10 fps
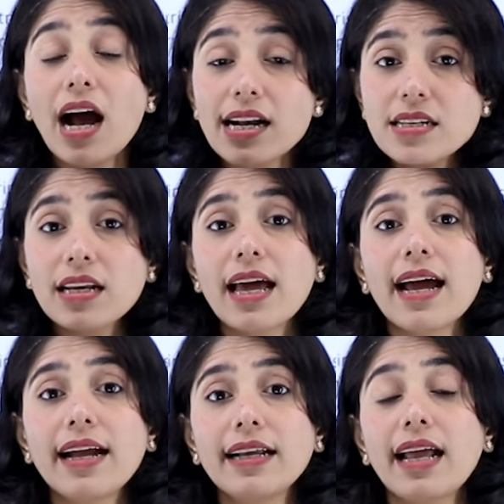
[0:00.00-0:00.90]

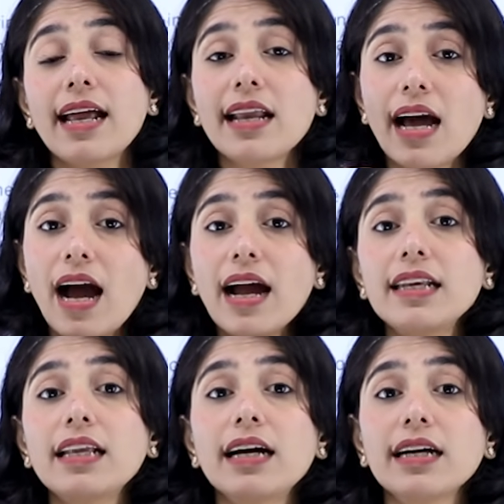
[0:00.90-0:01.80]
Underline and
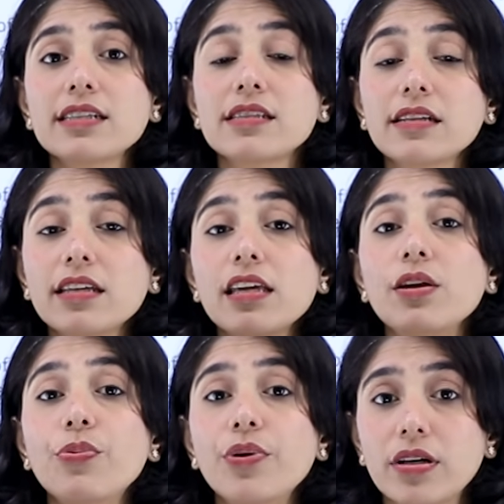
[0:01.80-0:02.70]
highlight the
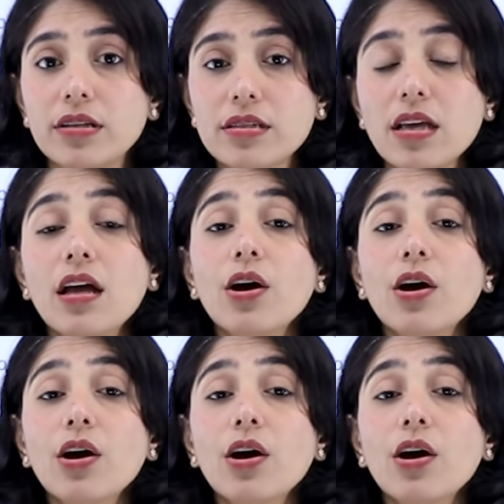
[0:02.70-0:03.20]
key words.